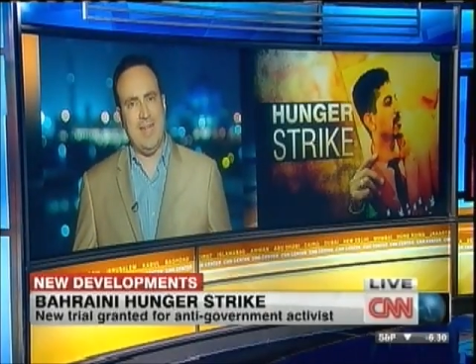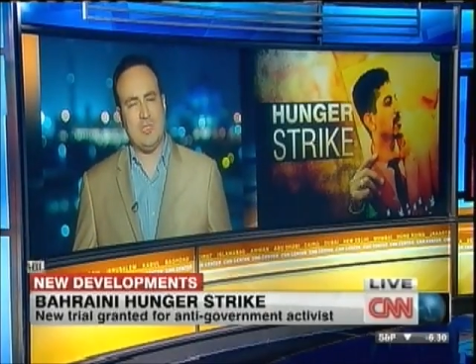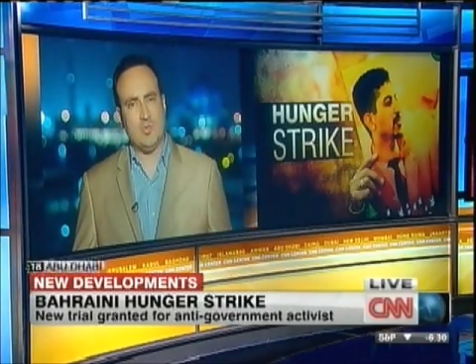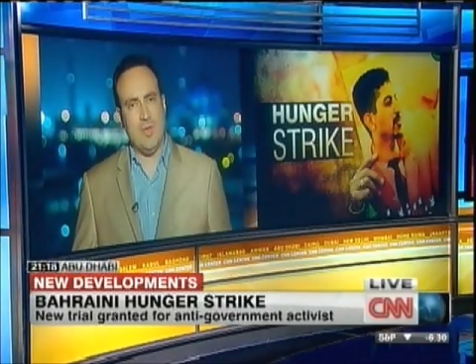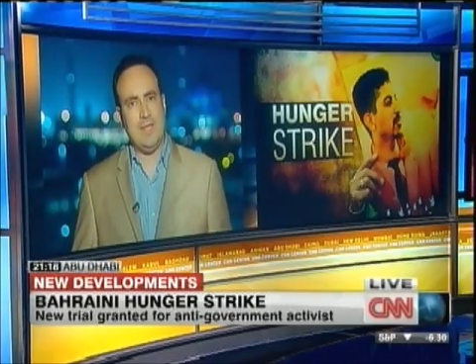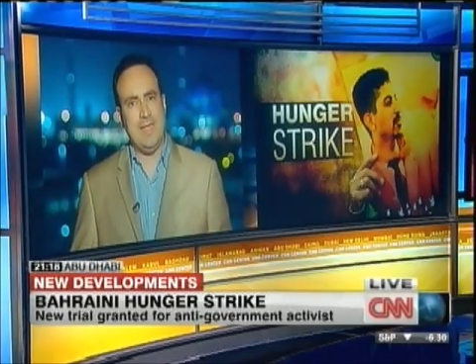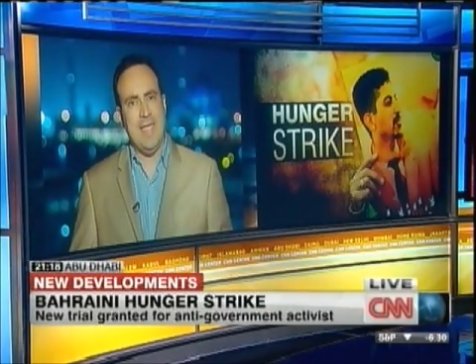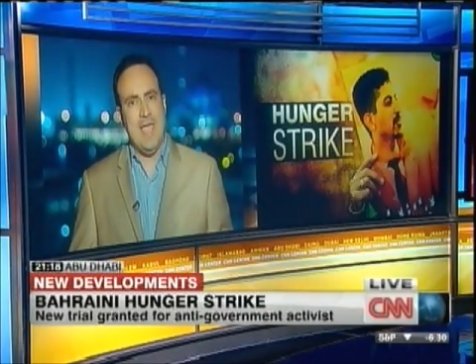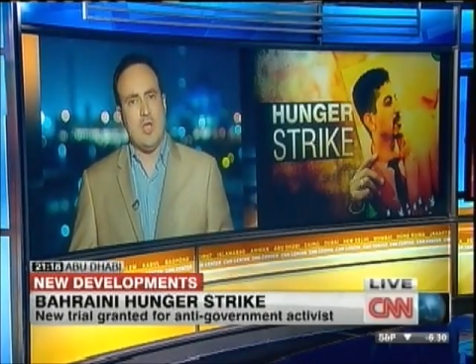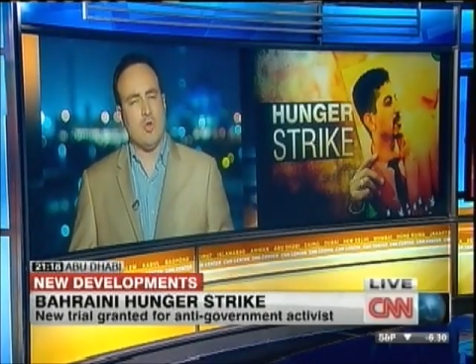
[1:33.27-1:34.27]
and it's
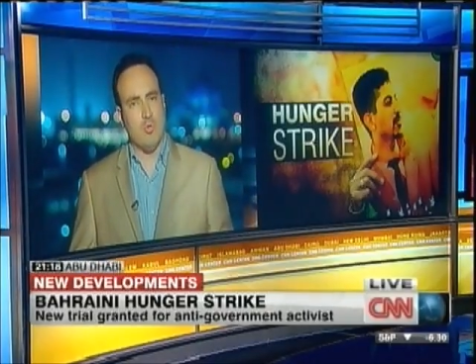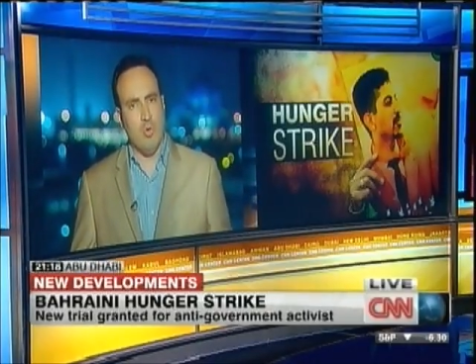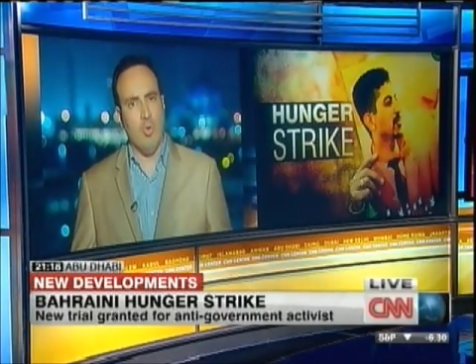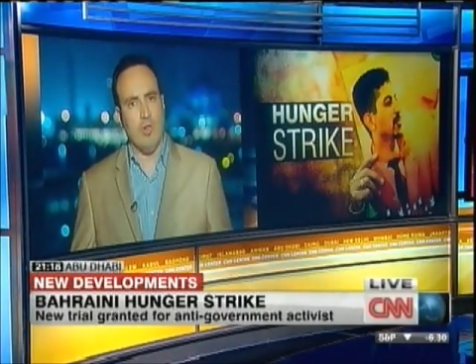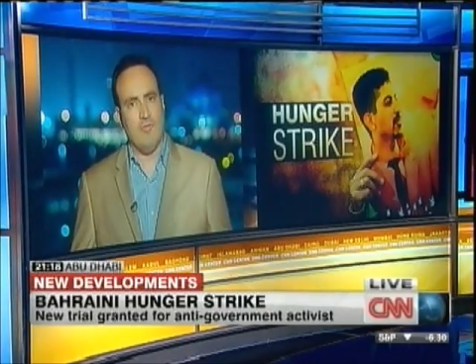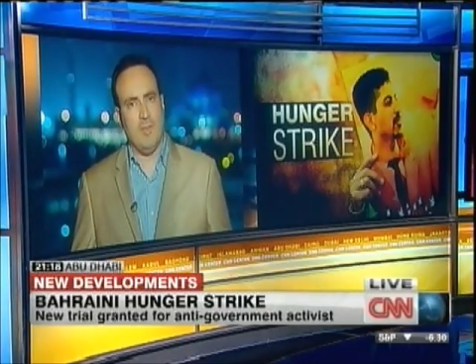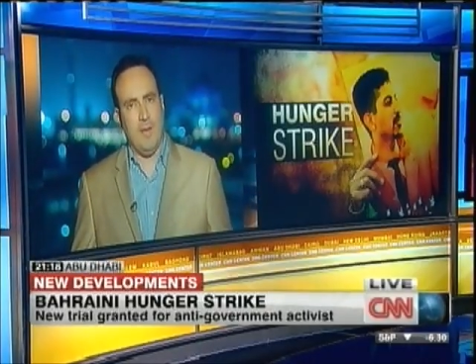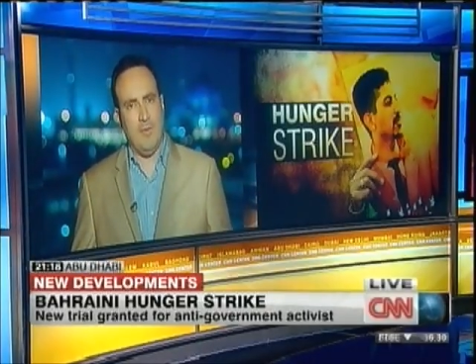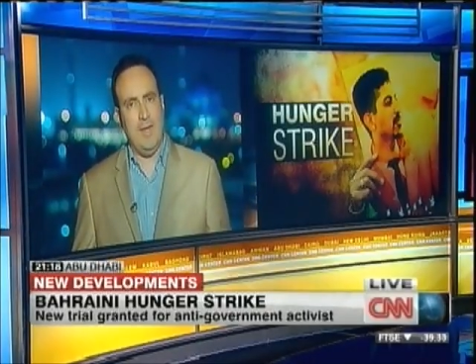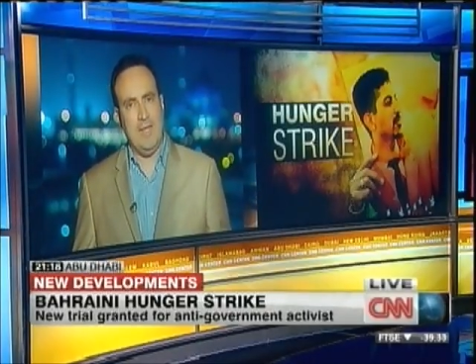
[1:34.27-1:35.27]
really cruel for the
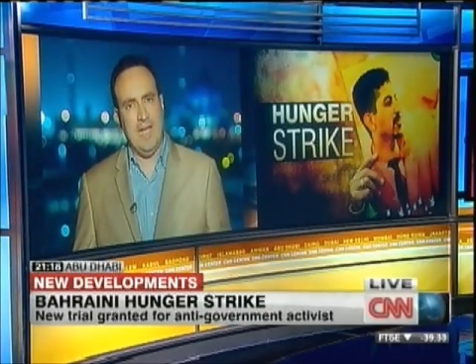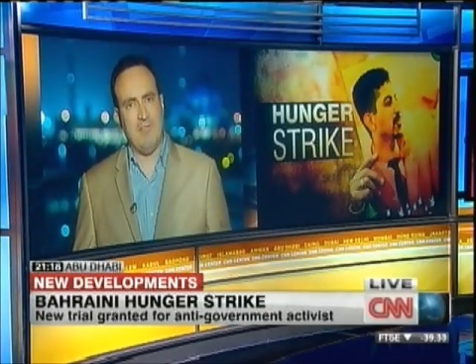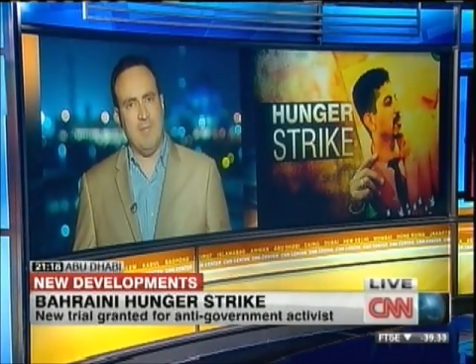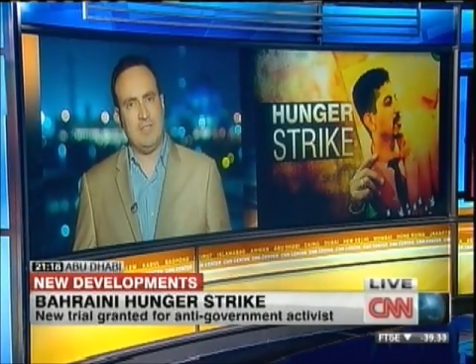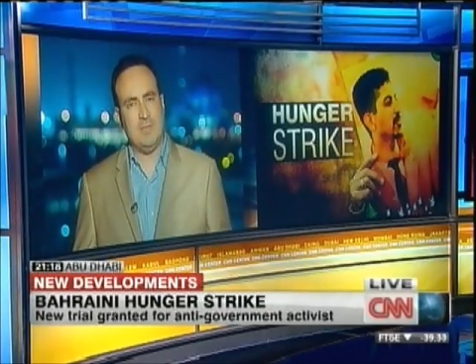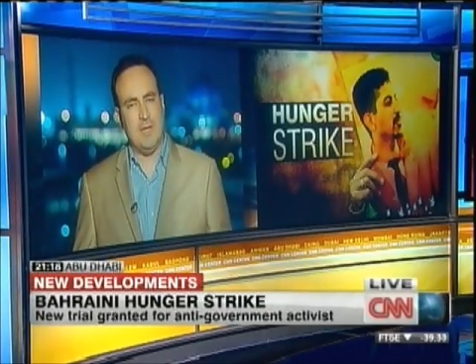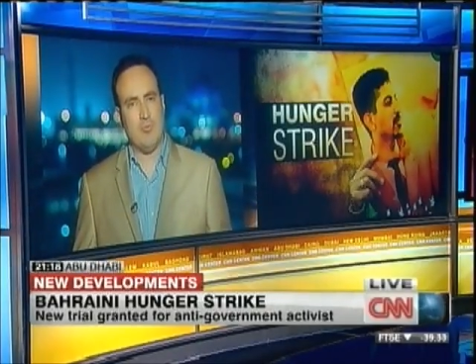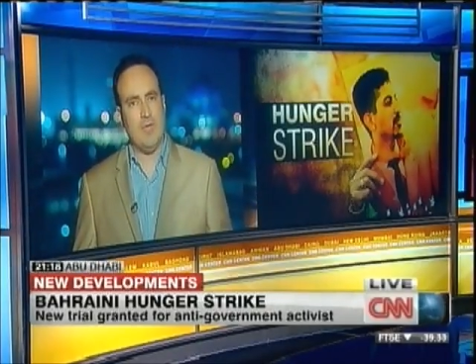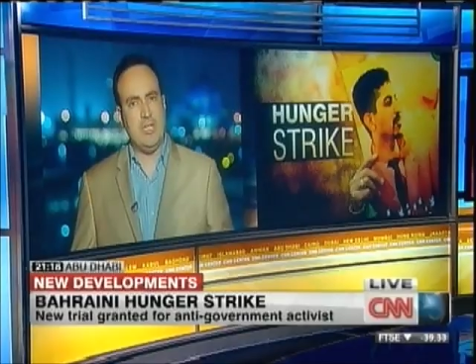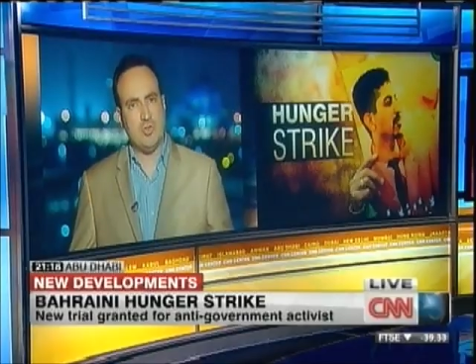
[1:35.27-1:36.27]
Bahraini government to be
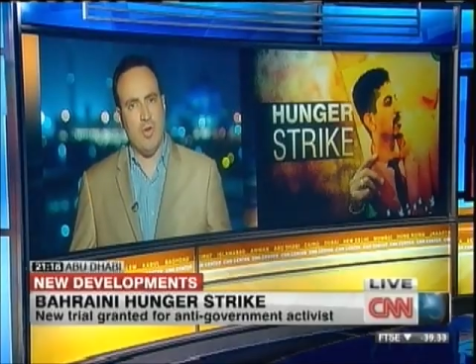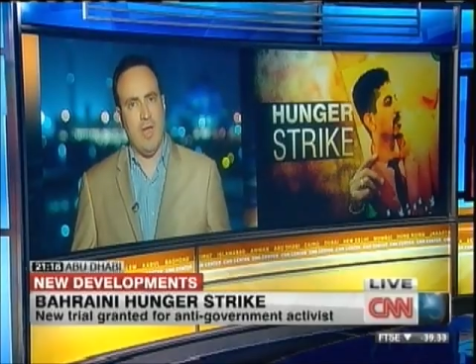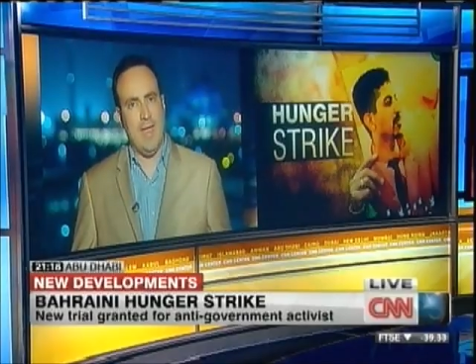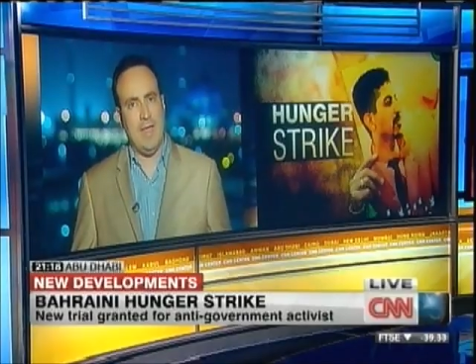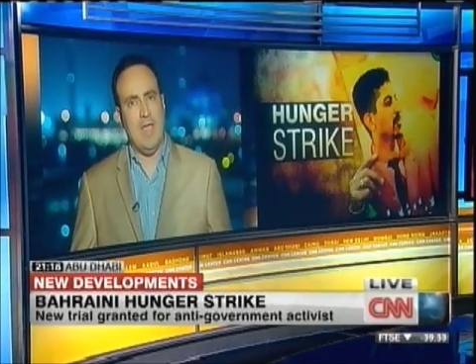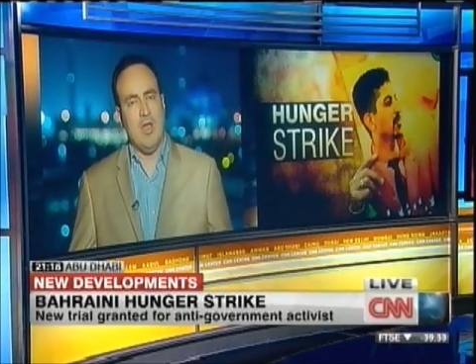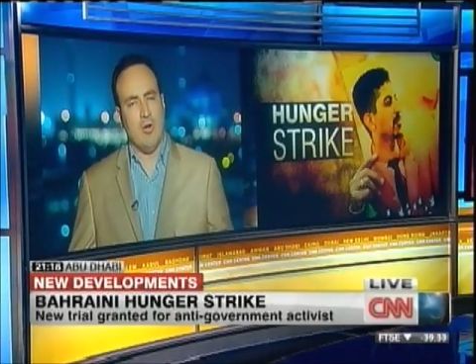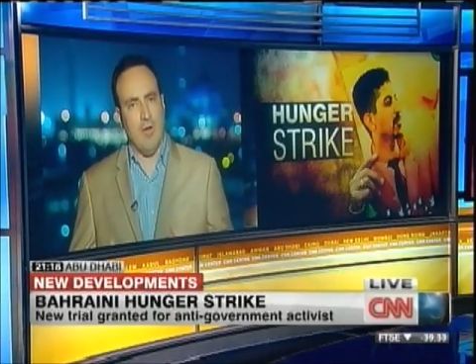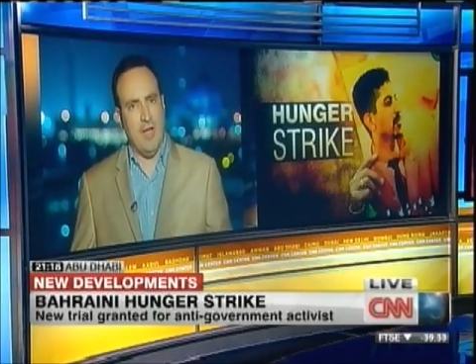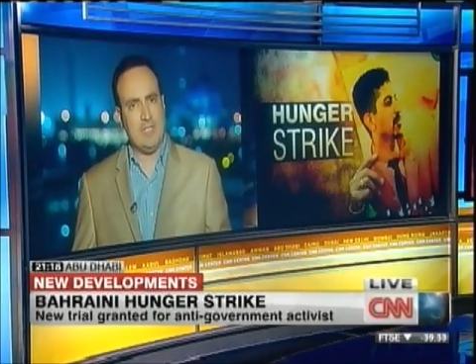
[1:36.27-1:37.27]
retrying
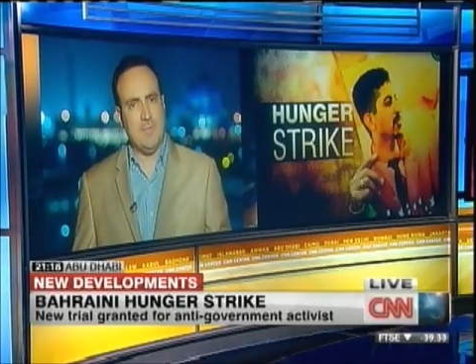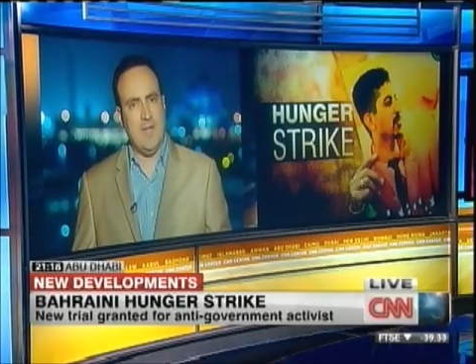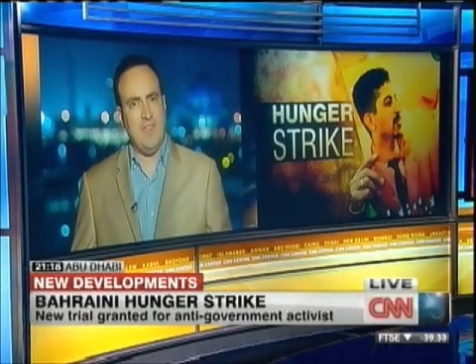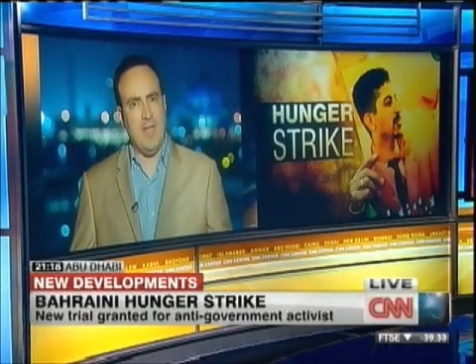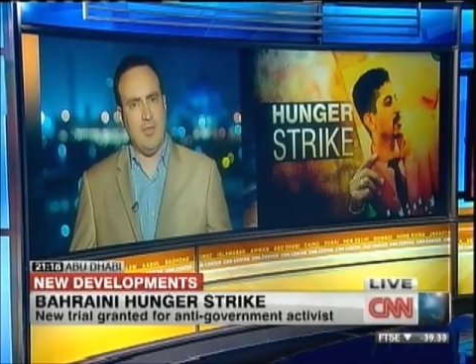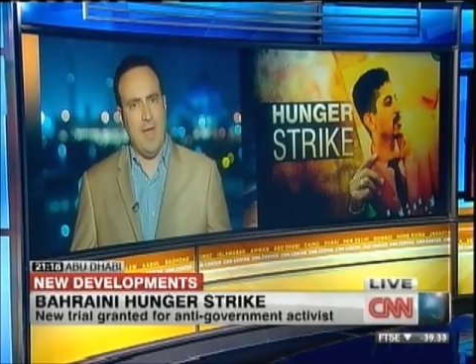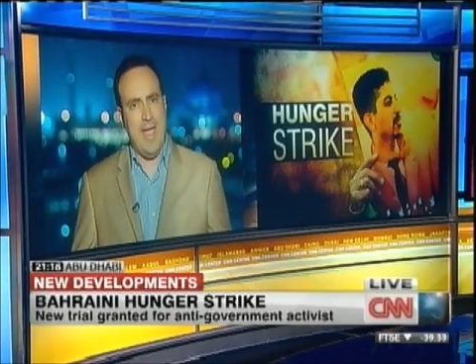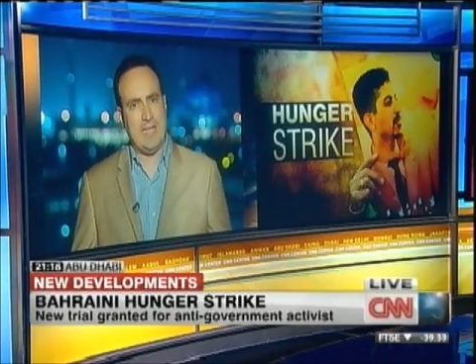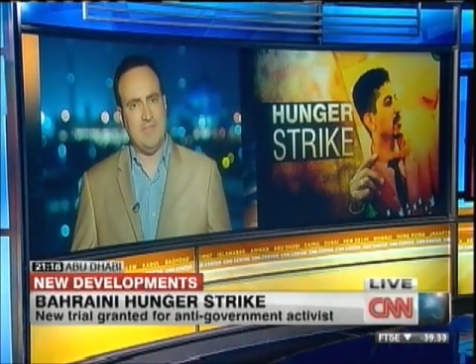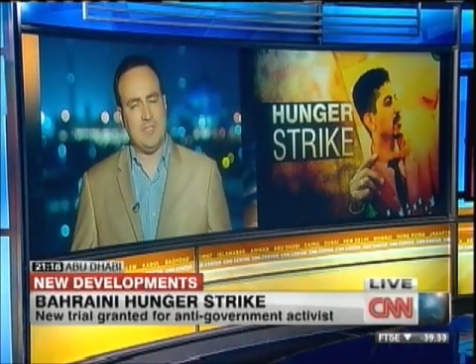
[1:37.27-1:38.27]
her husband and the other
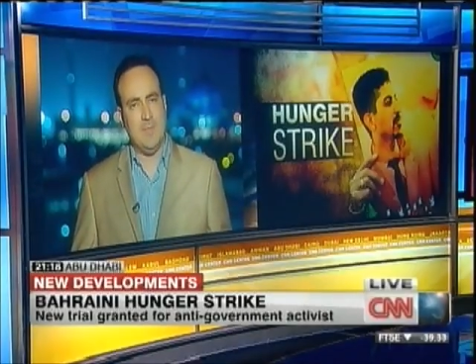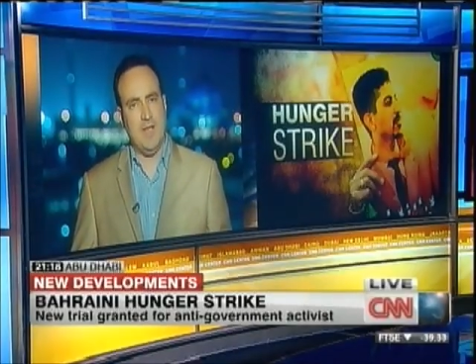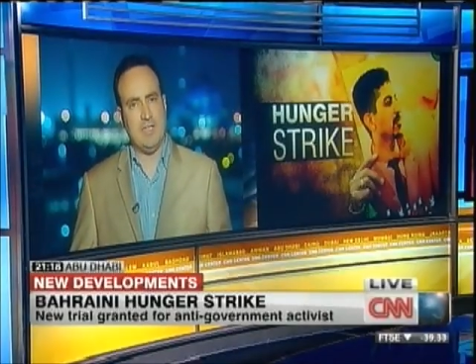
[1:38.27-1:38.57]
activists,